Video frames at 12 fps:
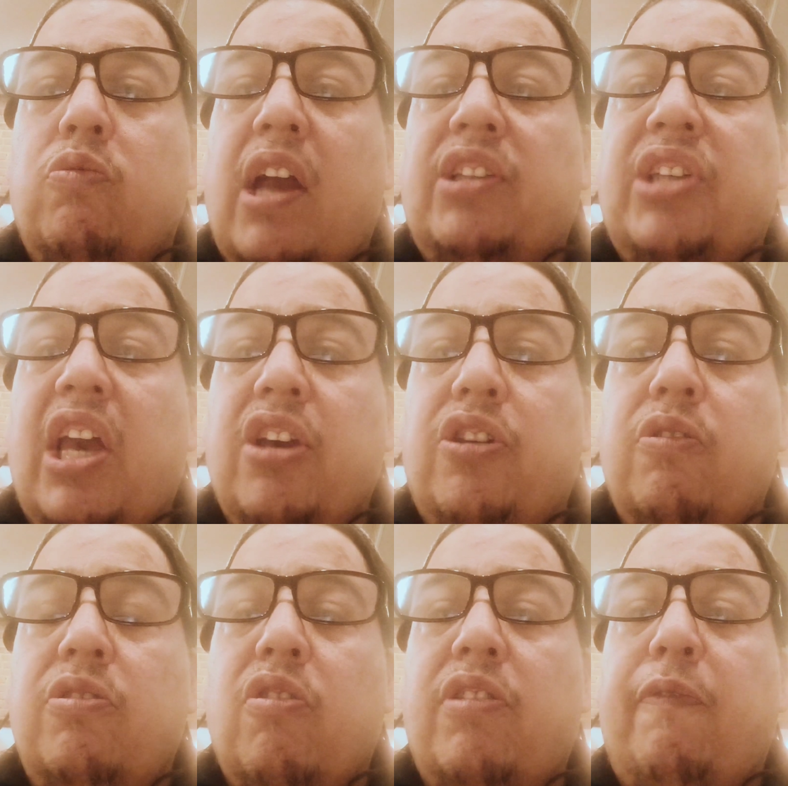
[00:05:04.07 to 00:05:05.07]
thank you,
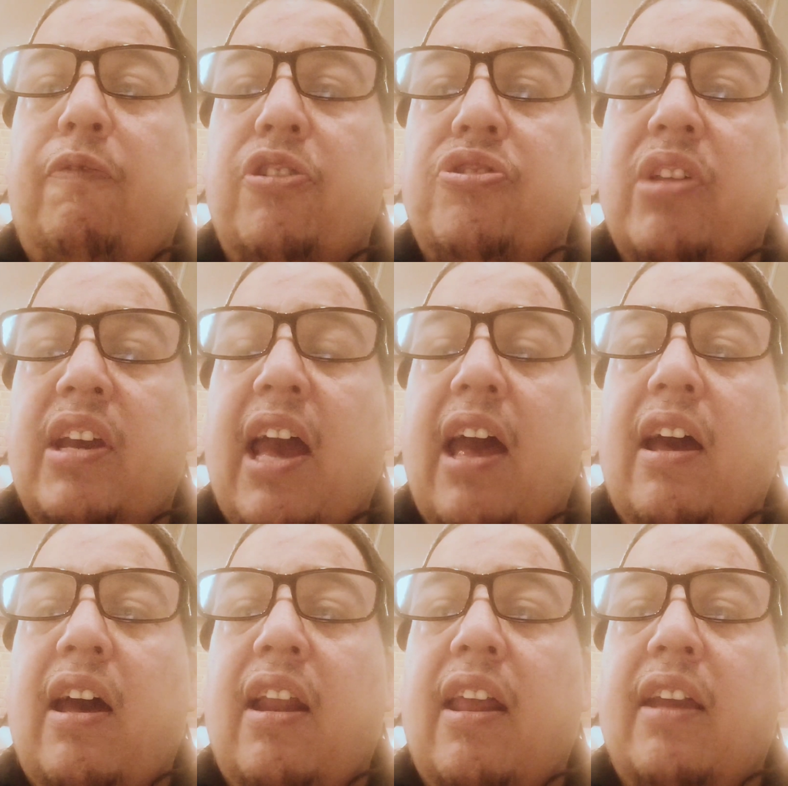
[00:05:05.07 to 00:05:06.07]
you know, the feature that
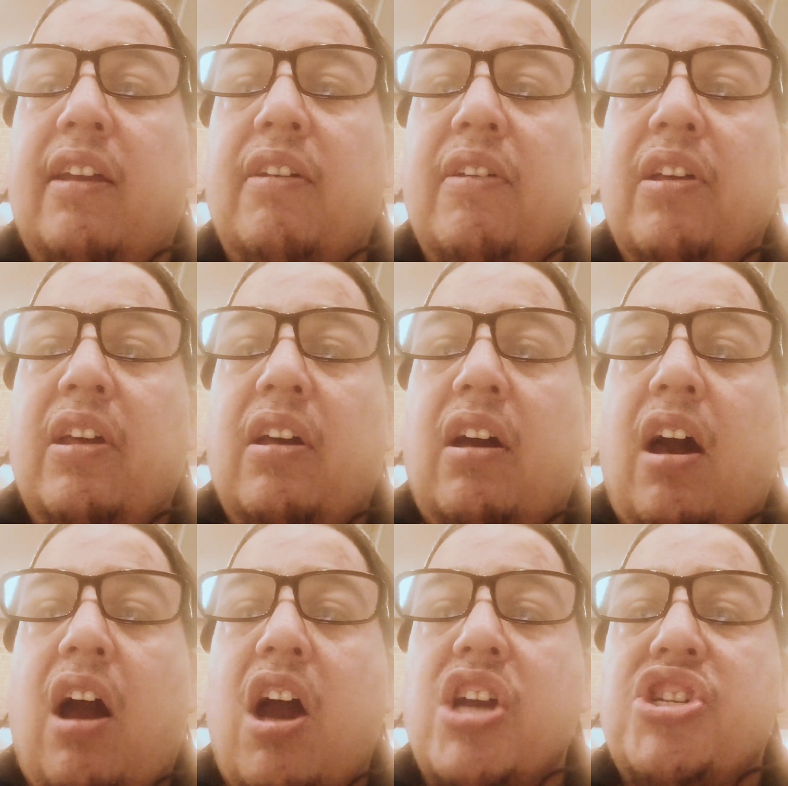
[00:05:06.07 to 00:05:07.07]
I
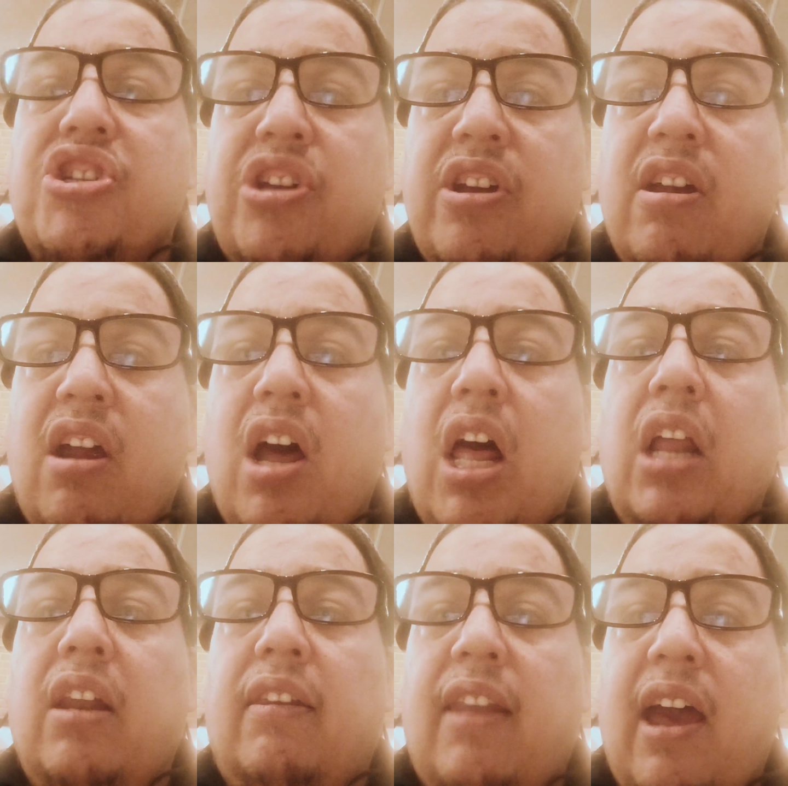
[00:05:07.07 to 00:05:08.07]
like, share,
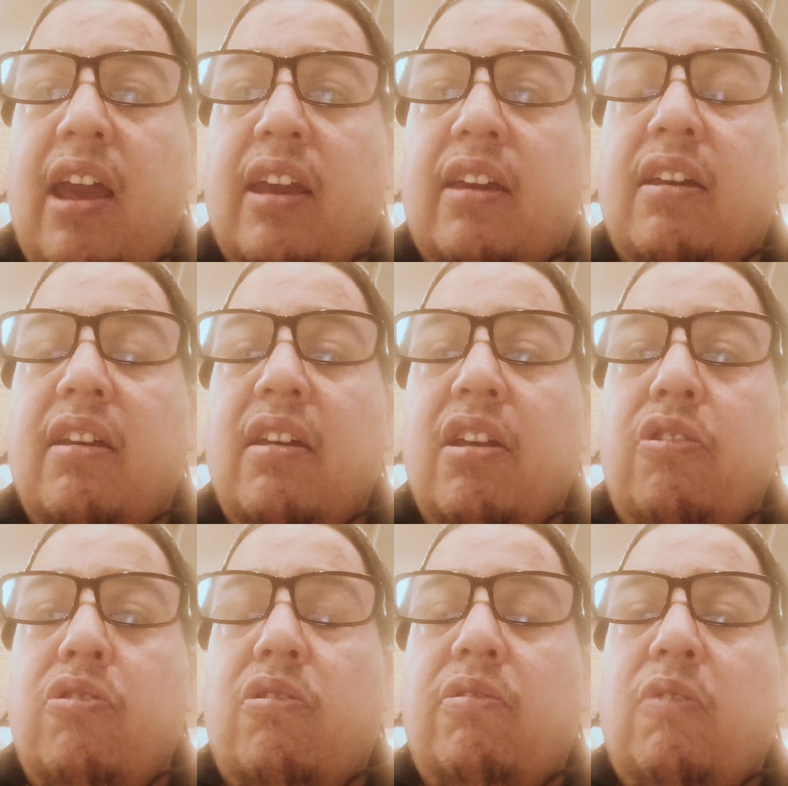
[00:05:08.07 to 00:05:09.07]
like, you
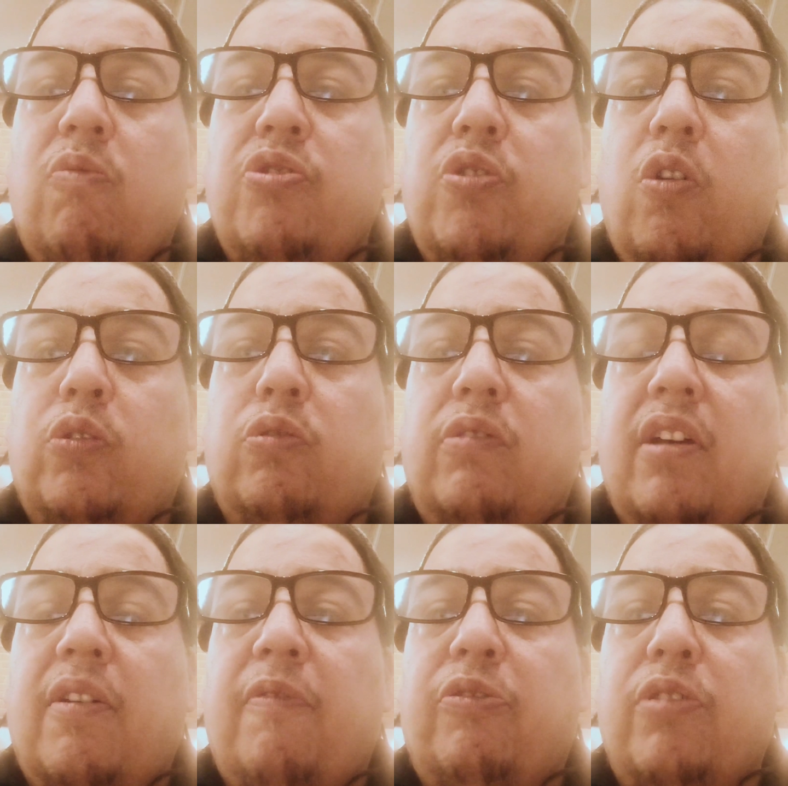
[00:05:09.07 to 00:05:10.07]
know, the when you go to
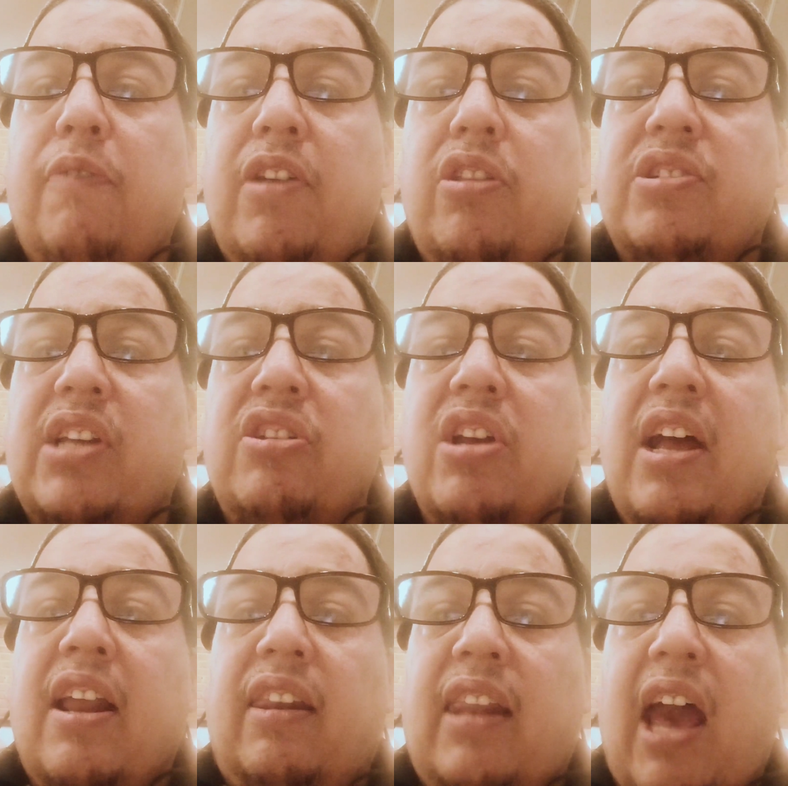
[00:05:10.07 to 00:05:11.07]
the video, say
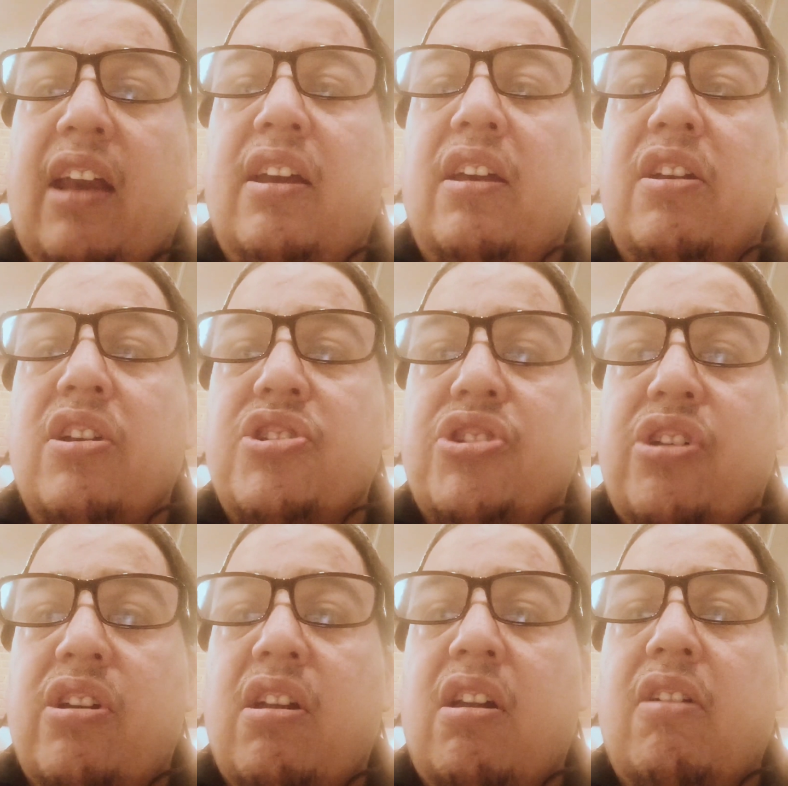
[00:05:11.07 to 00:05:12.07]
like,
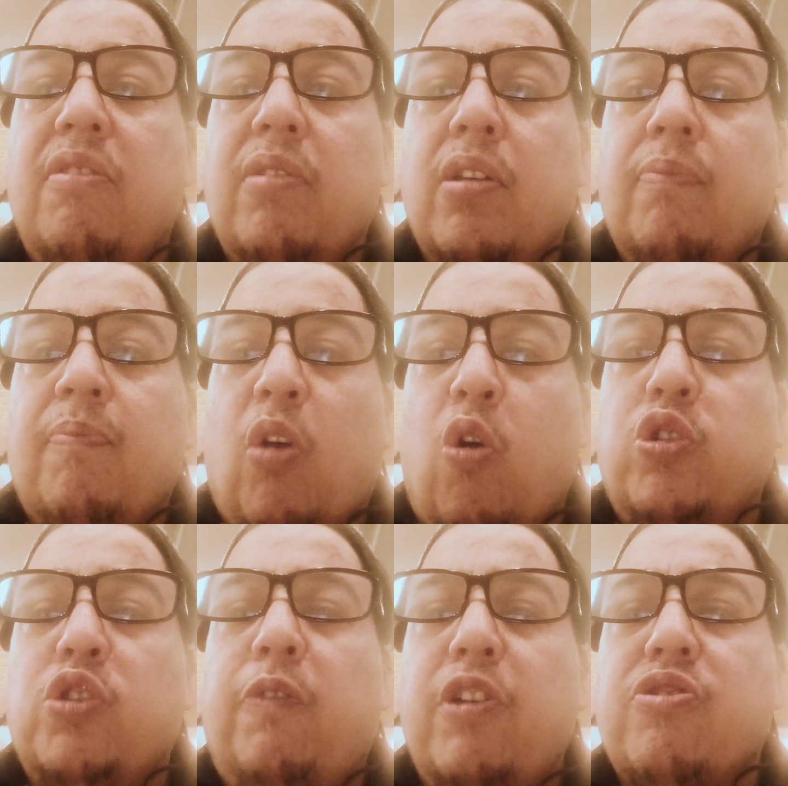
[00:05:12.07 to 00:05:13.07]
share, all
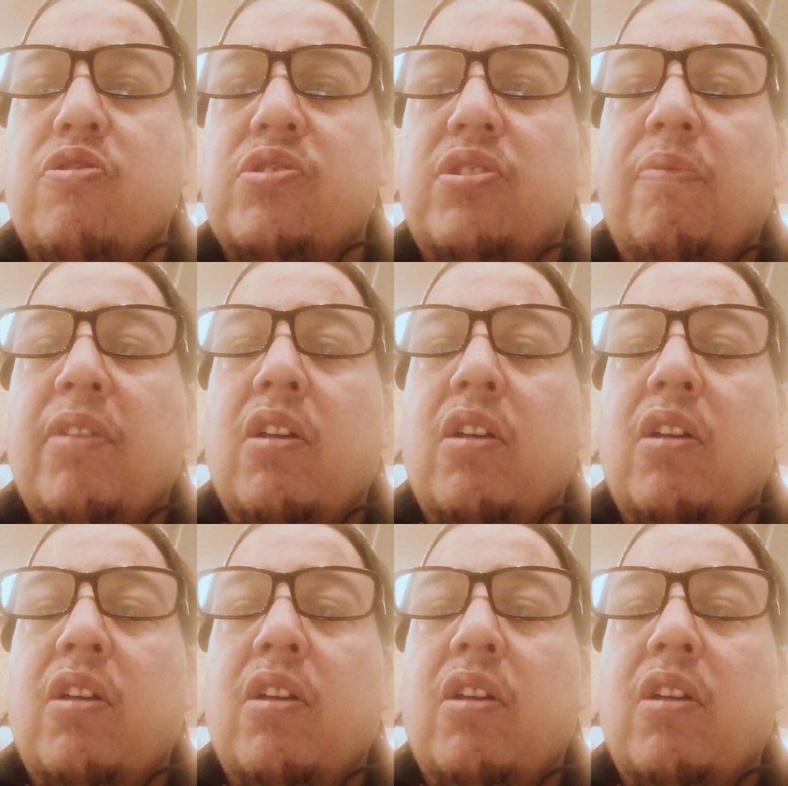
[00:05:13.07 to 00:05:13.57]
those features.